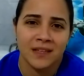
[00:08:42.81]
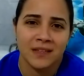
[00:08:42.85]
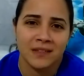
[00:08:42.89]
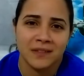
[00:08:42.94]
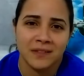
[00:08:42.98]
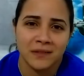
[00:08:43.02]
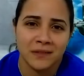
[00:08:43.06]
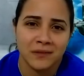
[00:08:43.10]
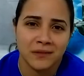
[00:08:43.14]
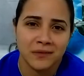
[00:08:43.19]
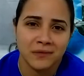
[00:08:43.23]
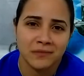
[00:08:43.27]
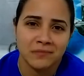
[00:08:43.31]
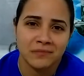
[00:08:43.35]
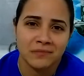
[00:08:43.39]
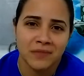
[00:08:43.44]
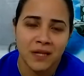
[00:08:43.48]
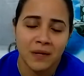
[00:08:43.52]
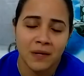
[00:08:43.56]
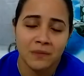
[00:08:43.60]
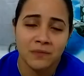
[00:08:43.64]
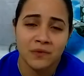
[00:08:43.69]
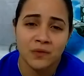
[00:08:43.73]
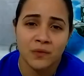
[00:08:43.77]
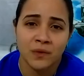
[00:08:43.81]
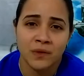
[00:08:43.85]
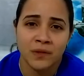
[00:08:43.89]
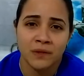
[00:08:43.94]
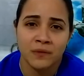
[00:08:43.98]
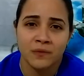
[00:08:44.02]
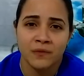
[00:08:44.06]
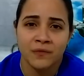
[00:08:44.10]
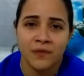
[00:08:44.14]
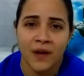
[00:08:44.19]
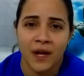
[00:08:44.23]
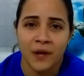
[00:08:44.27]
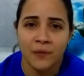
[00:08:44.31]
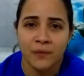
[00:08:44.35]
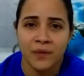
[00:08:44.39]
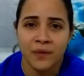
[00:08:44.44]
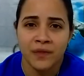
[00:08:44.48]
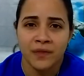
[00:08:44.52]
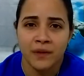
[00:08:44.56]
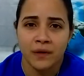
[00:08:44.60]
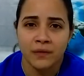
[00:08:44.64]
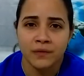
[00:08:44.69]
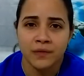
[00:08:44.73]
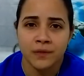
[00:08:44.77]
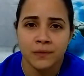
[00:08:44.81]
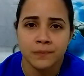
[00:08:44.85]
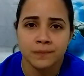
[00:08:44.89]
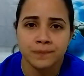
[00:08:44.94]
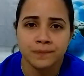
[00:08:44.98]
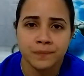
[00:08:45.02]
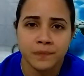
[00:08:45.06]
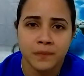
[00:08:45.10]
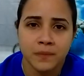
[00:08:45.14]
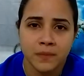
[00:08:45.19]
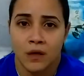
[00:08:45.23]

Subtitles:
So I'm doing fine without them.